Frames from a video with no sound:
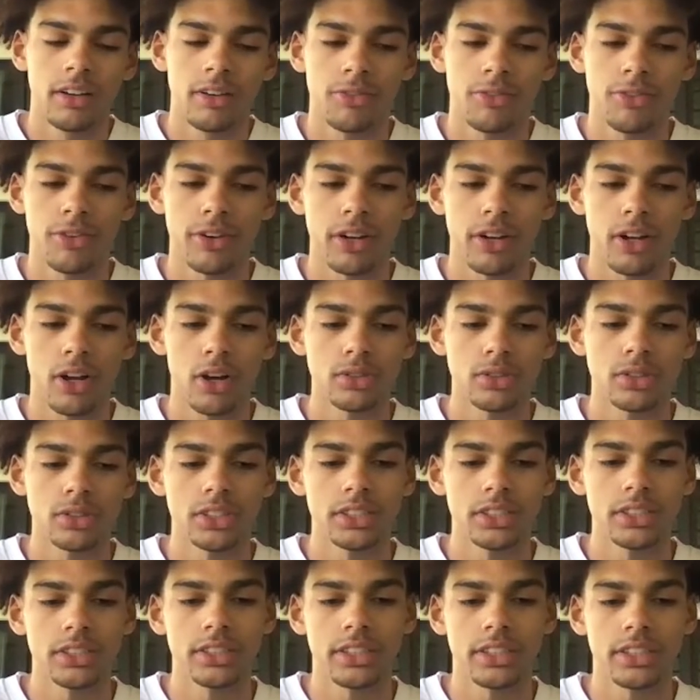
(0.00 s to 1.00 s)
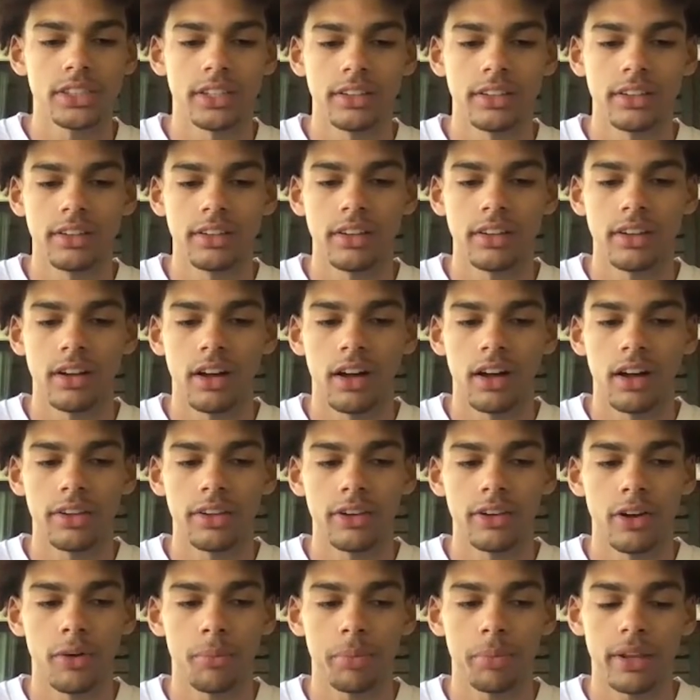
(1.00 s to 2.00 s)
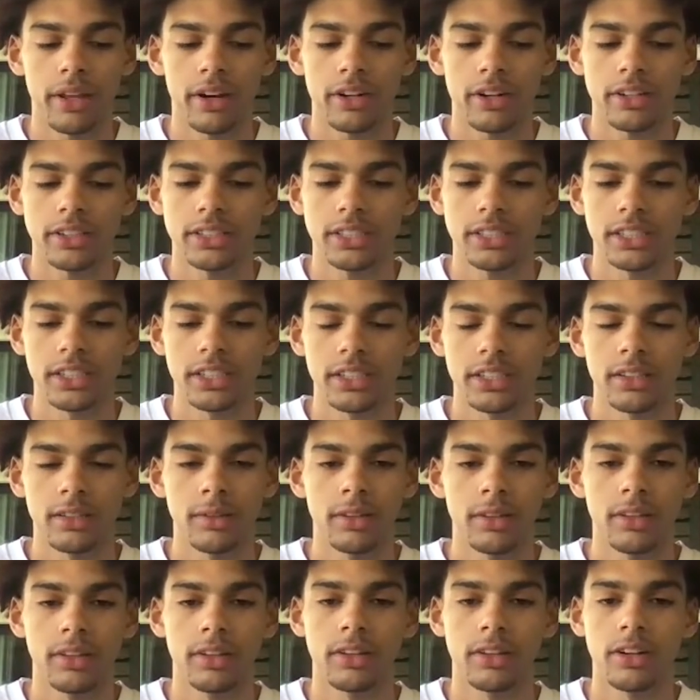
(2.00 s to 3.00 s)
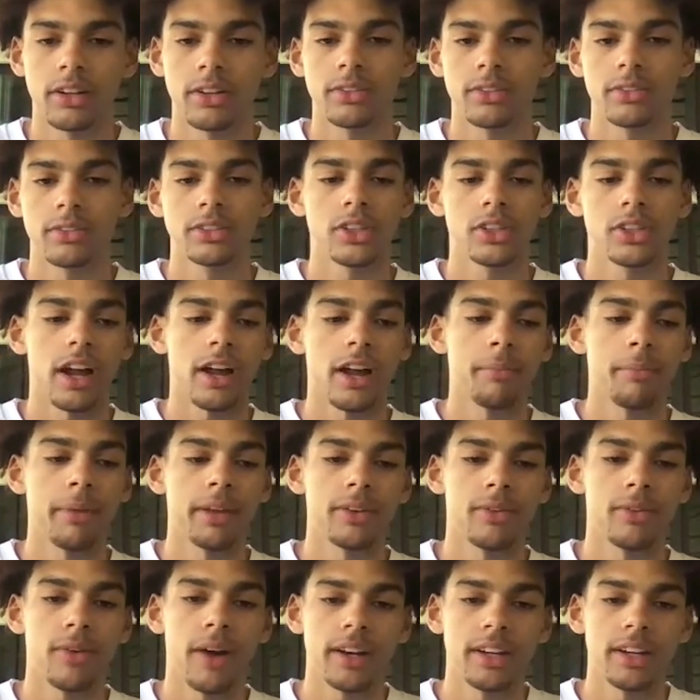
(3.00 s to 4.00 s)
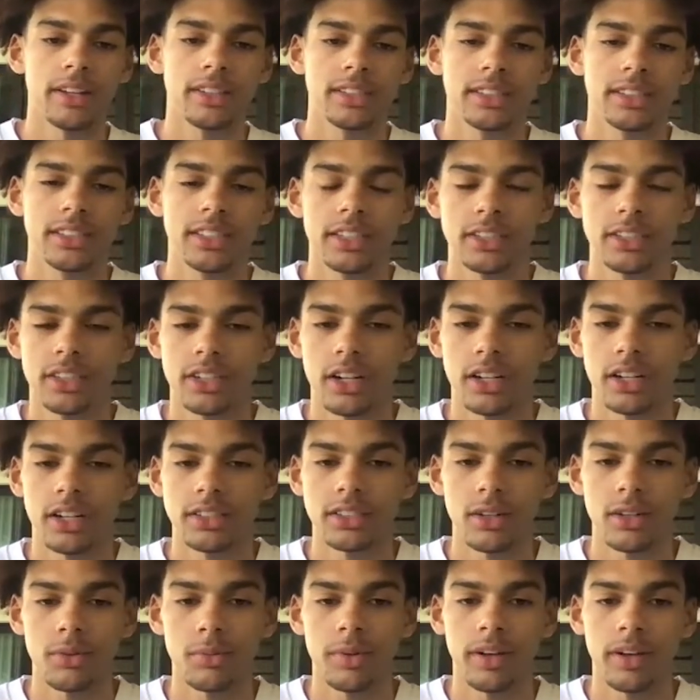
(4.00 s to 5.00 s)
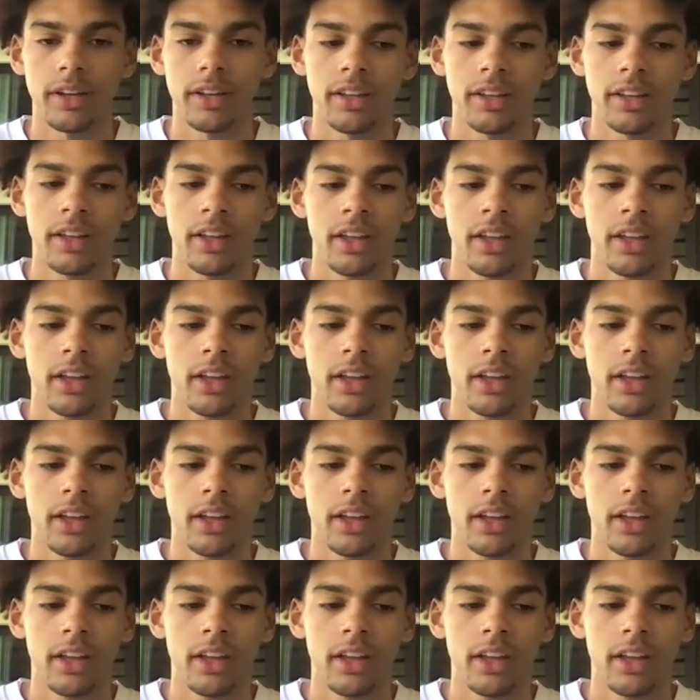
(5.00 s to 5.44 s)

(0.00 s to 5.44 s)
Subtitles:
for the coaches and, players to, try and make the right decision on someone.